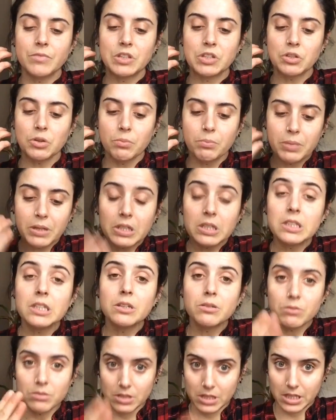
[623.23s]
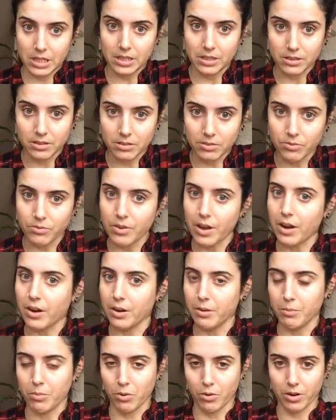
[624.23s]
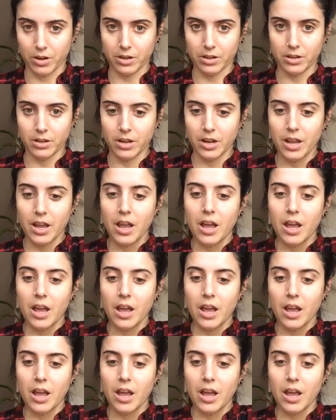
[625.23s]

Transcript: So building routines, very important.